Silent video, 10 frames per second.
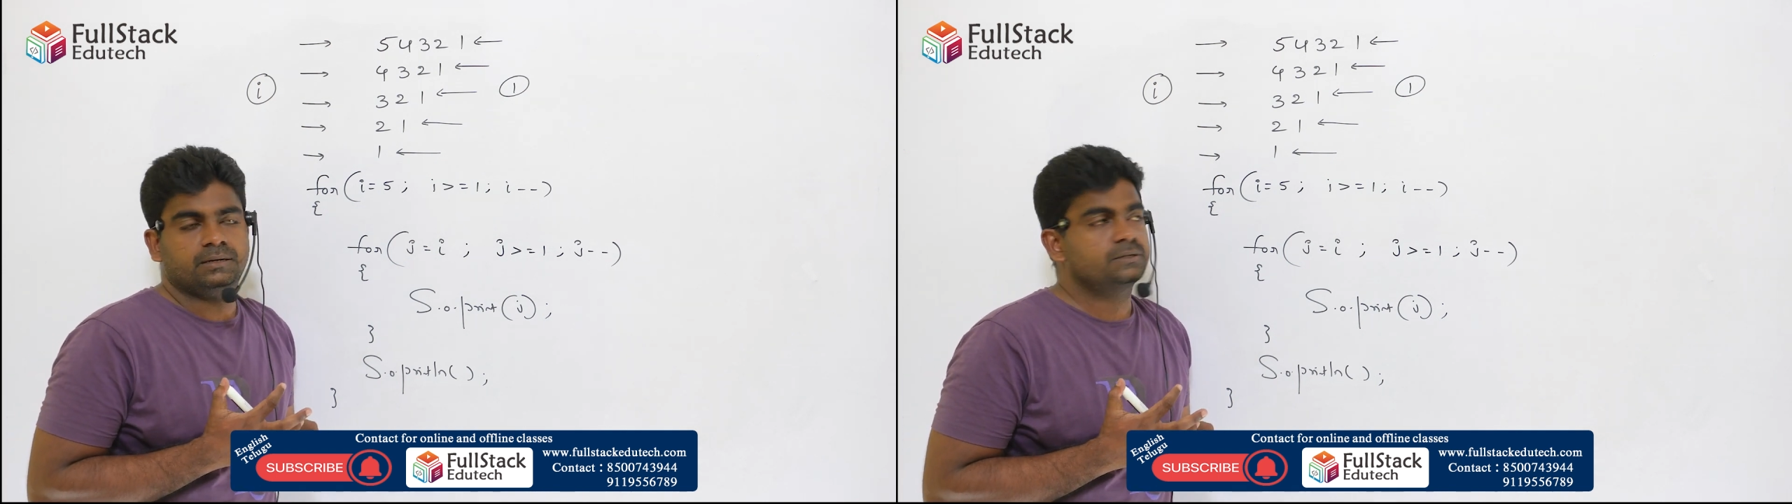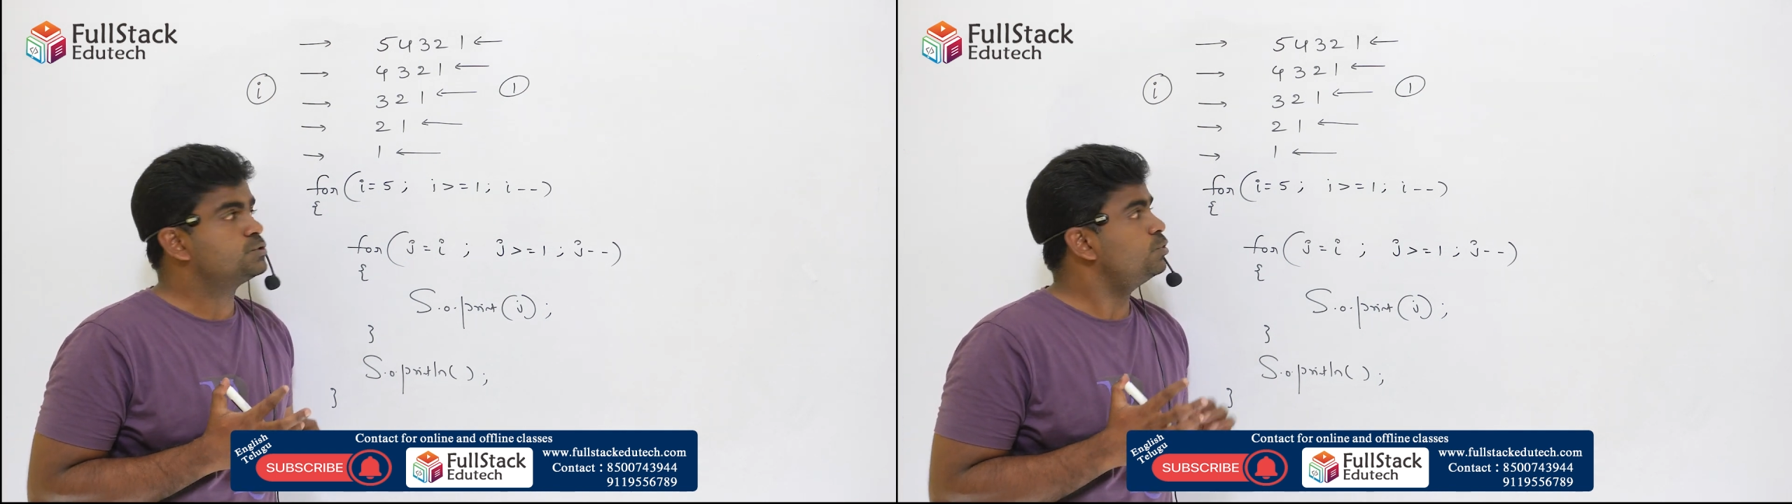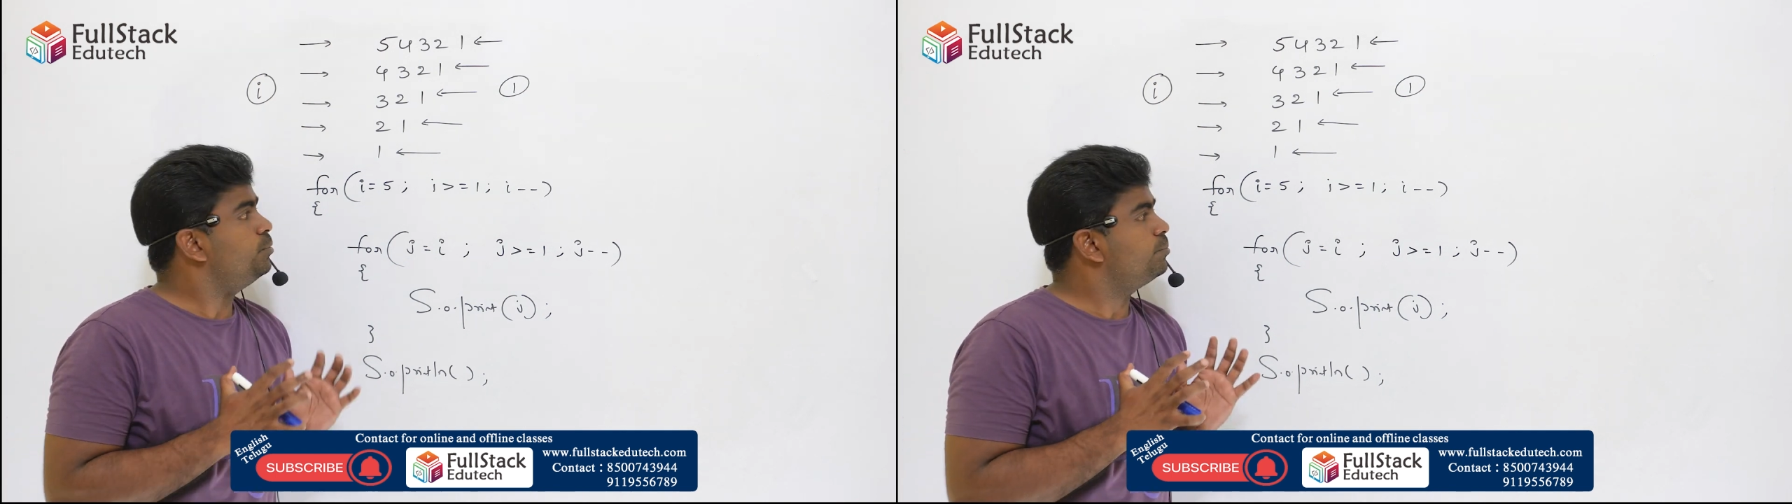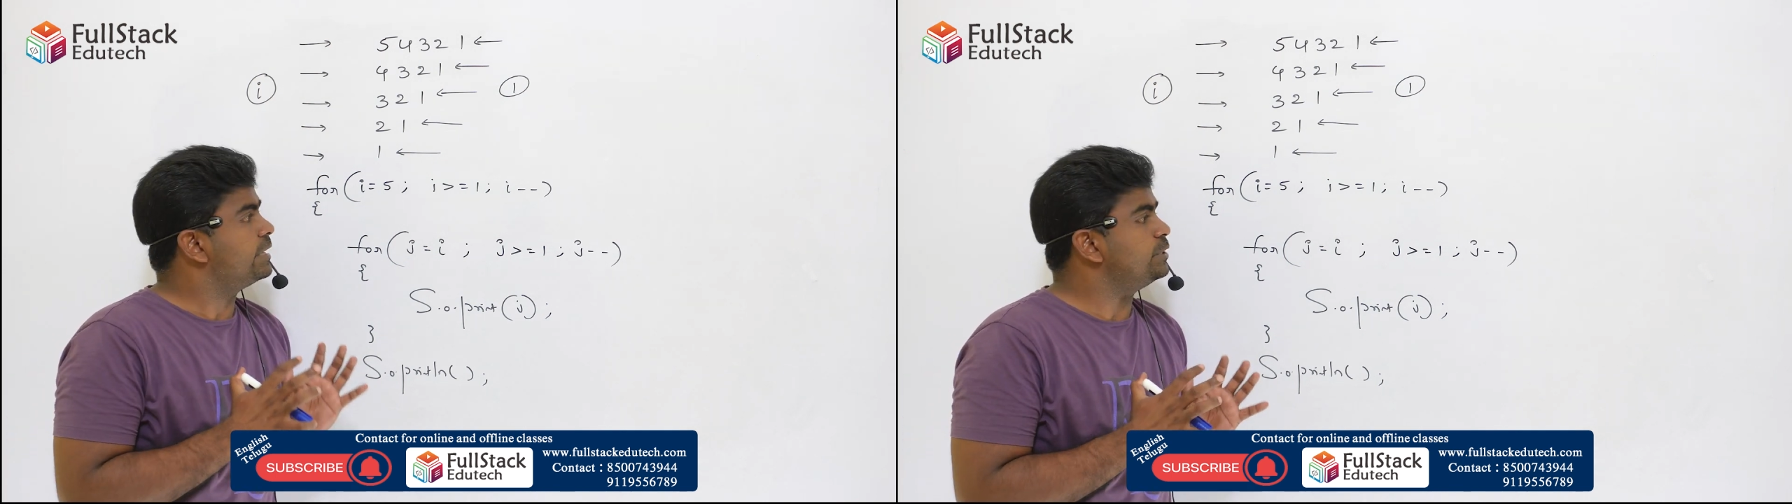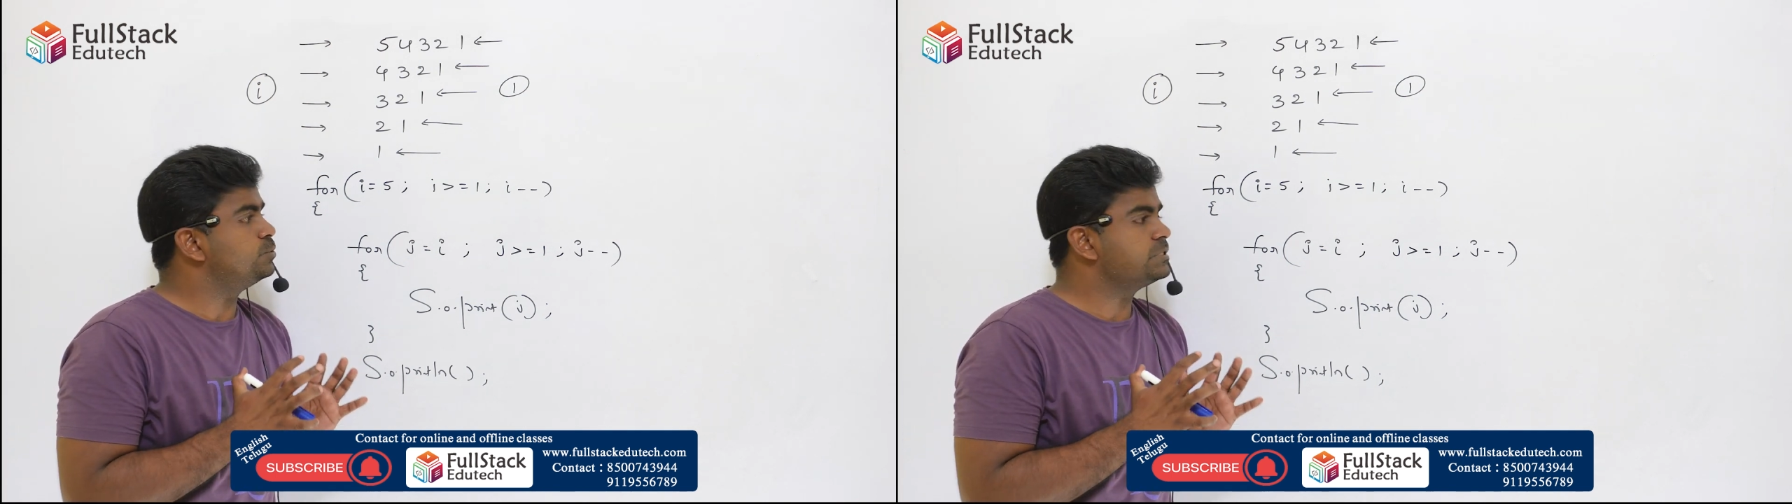So by
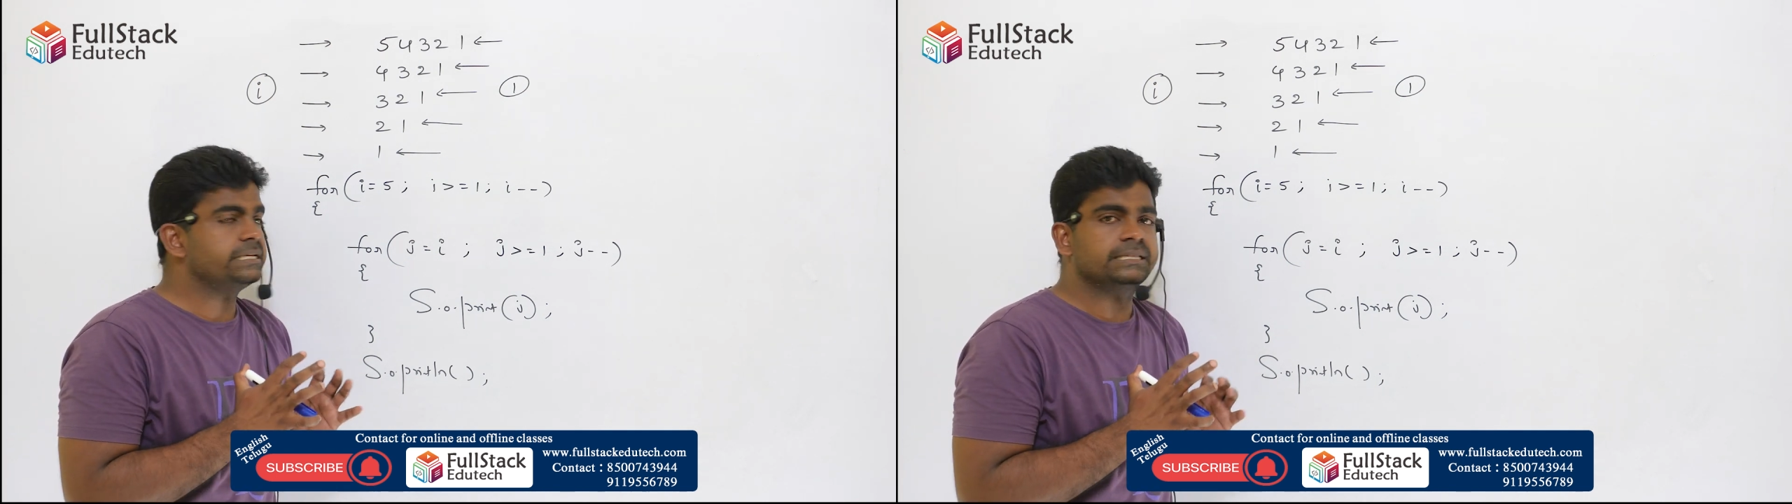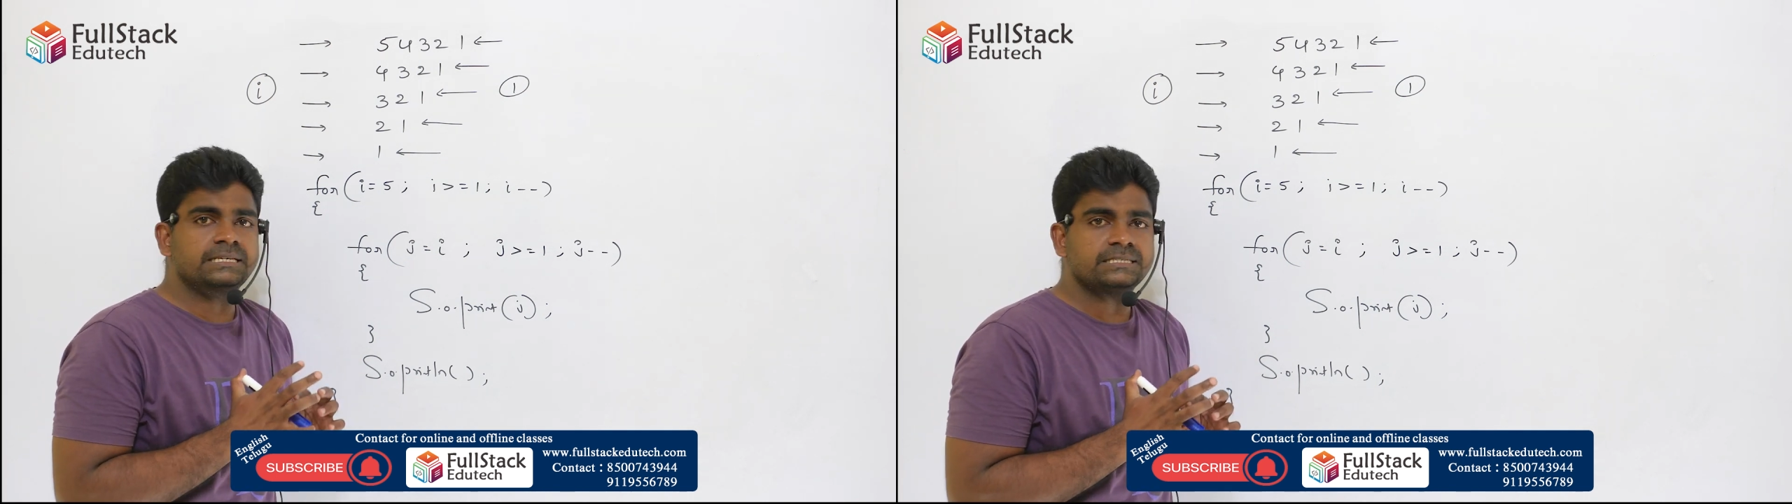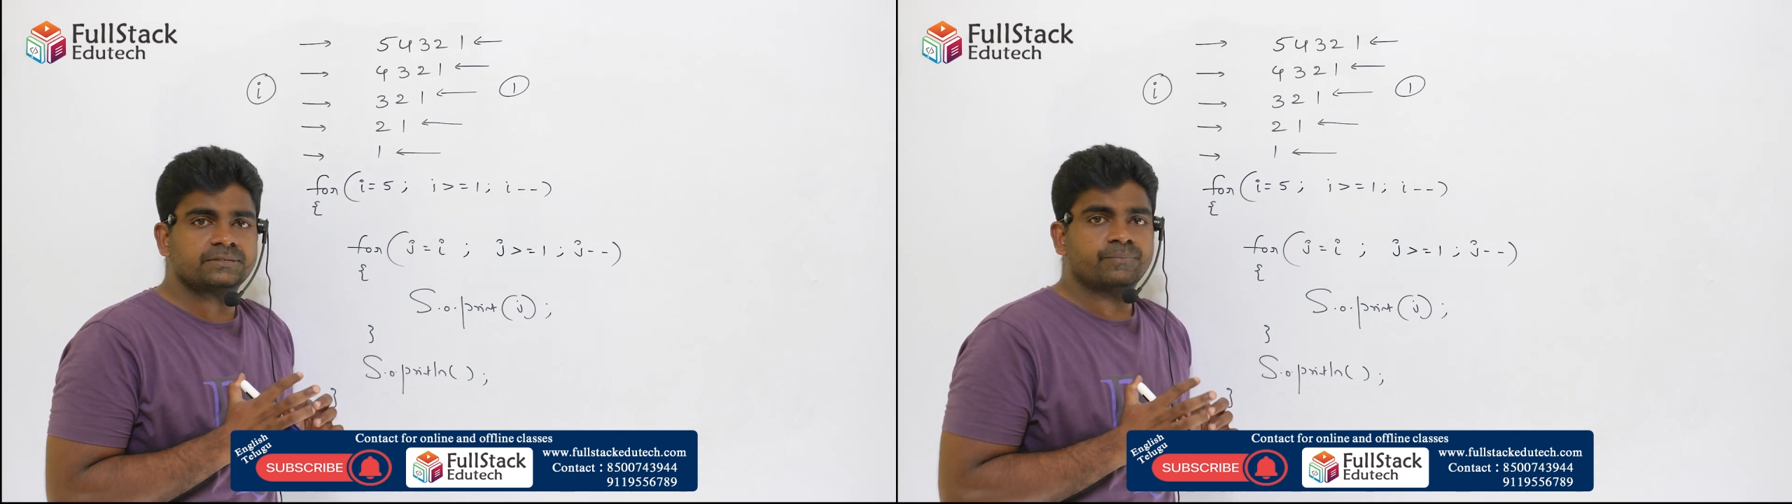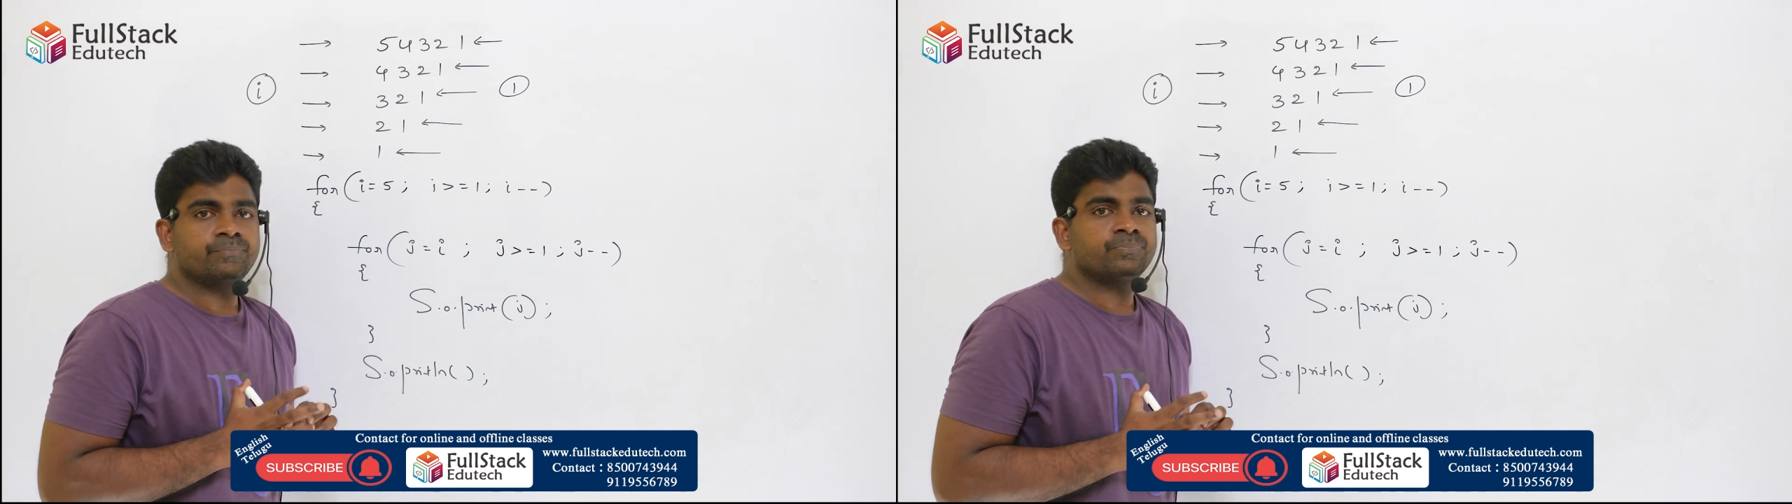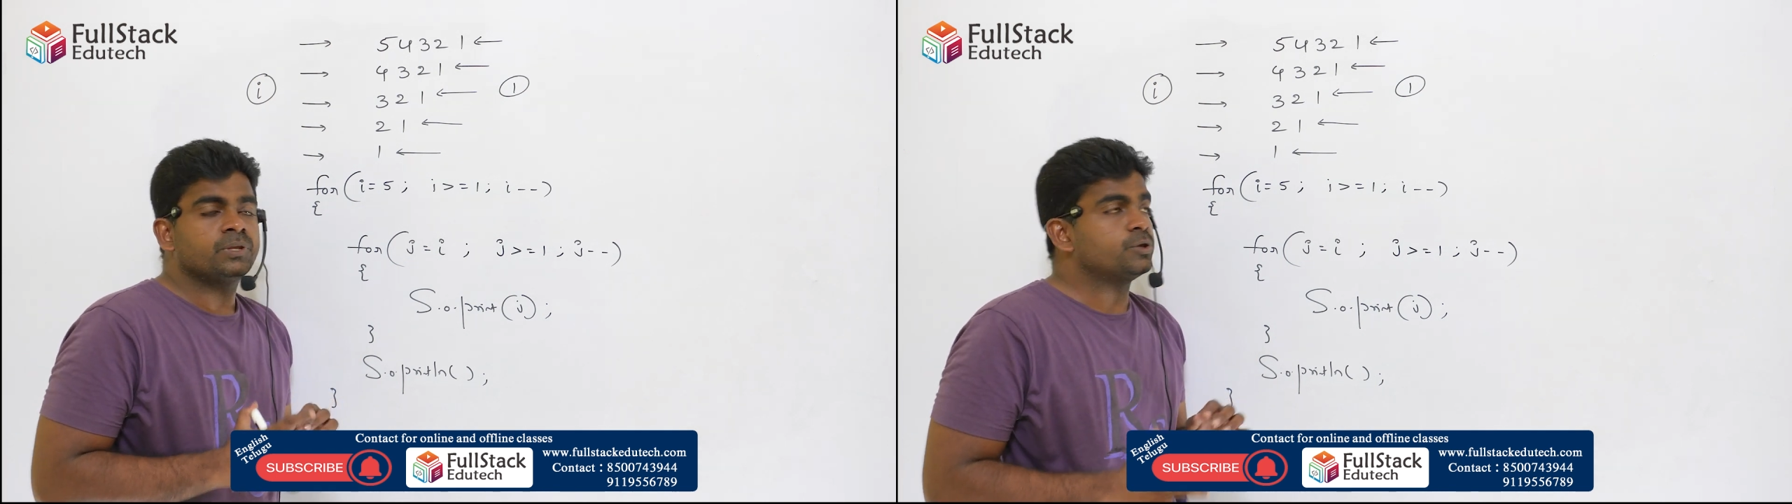using this,